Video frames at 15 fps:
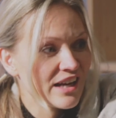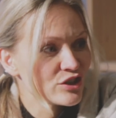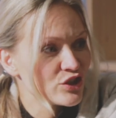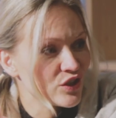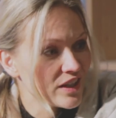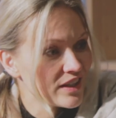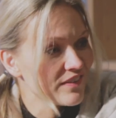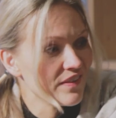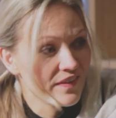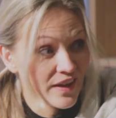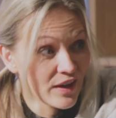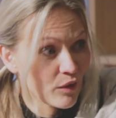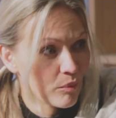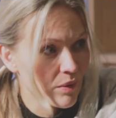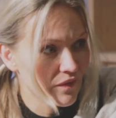actually
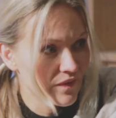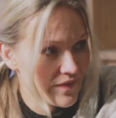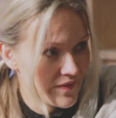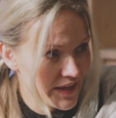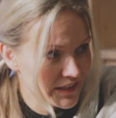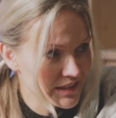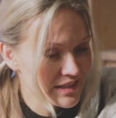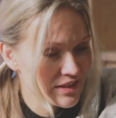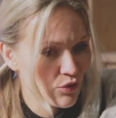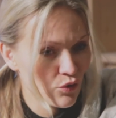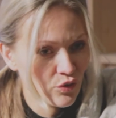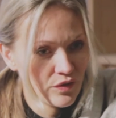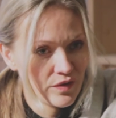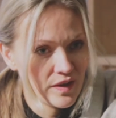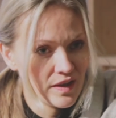think about that
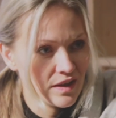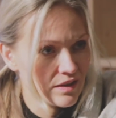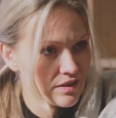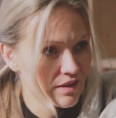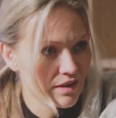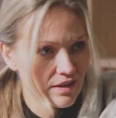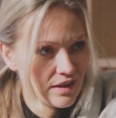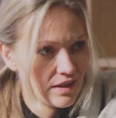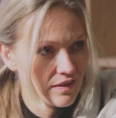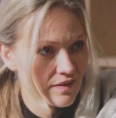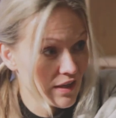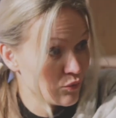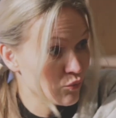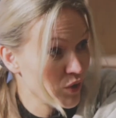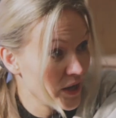or think
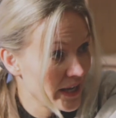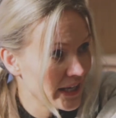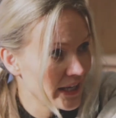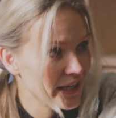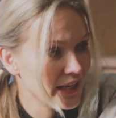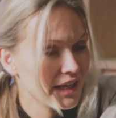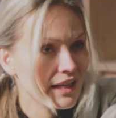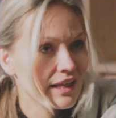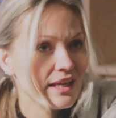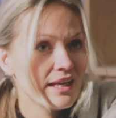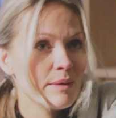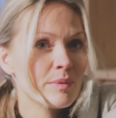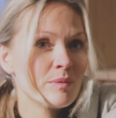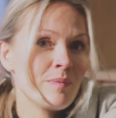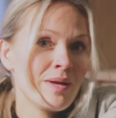that way.
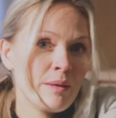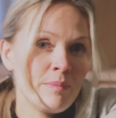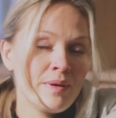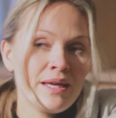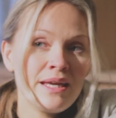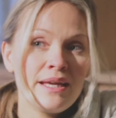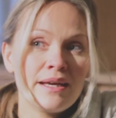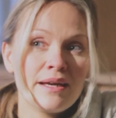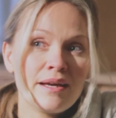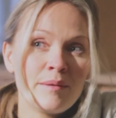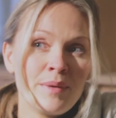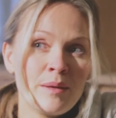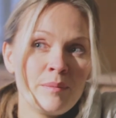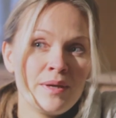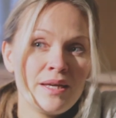But maybe
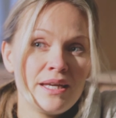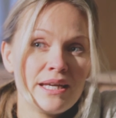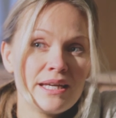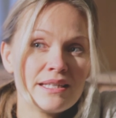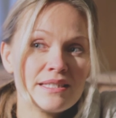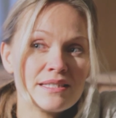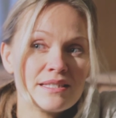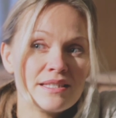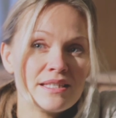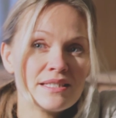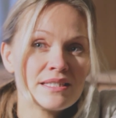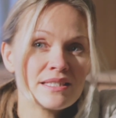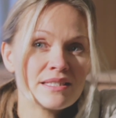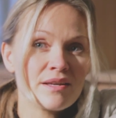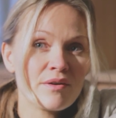it's
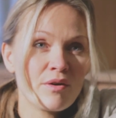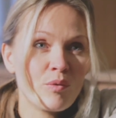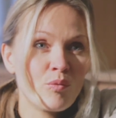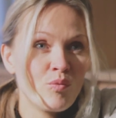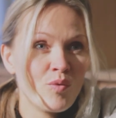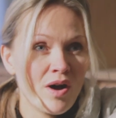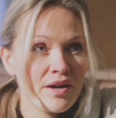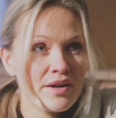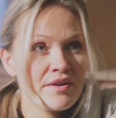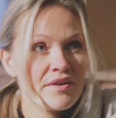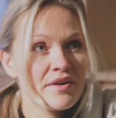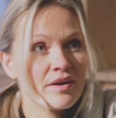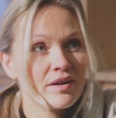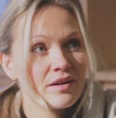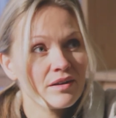this
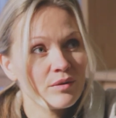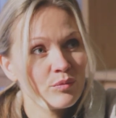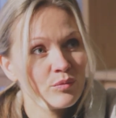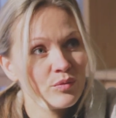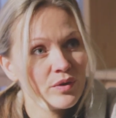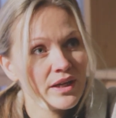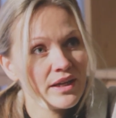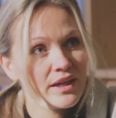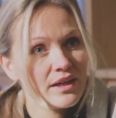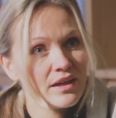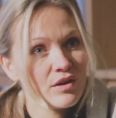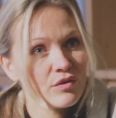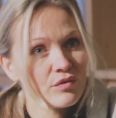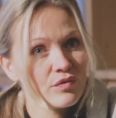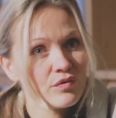one
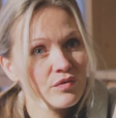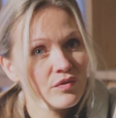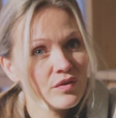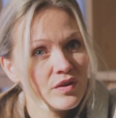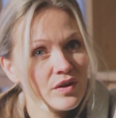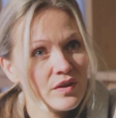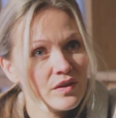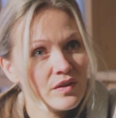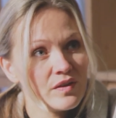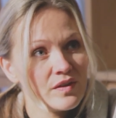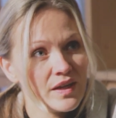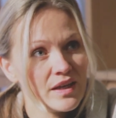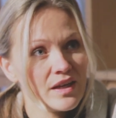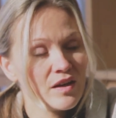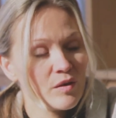way of
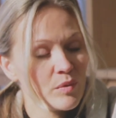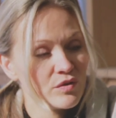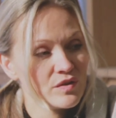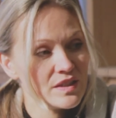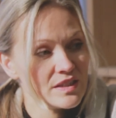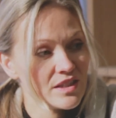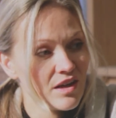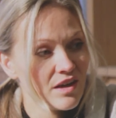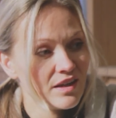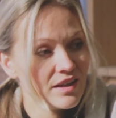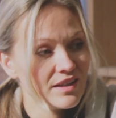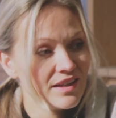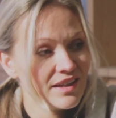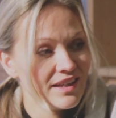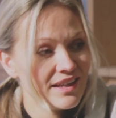thinking about
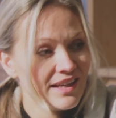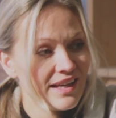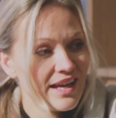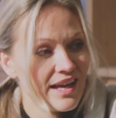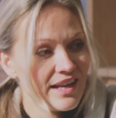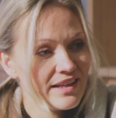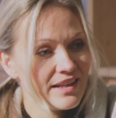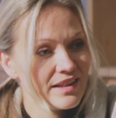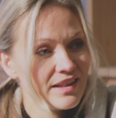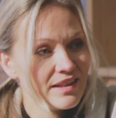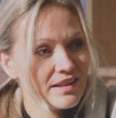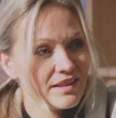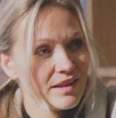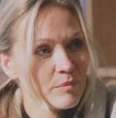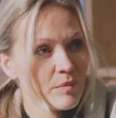design,
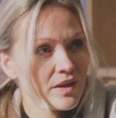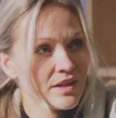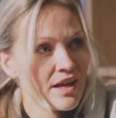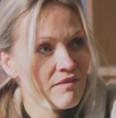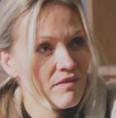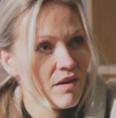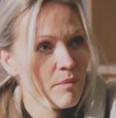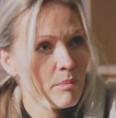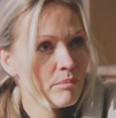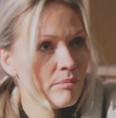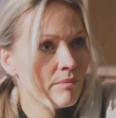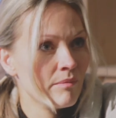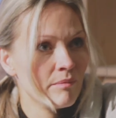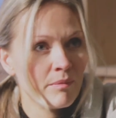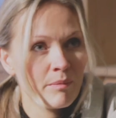and that might have a
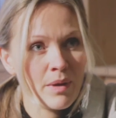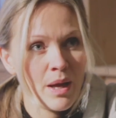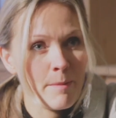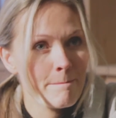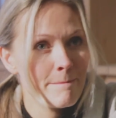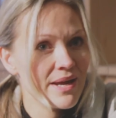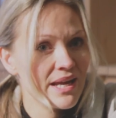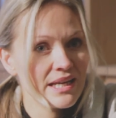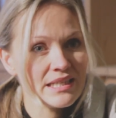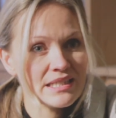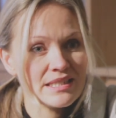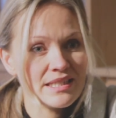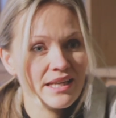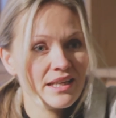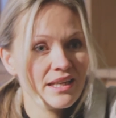
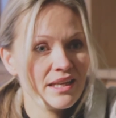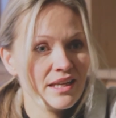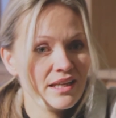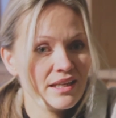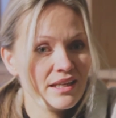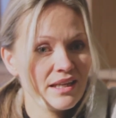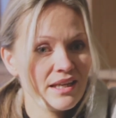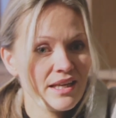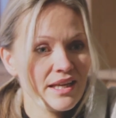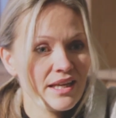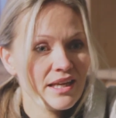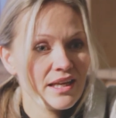base in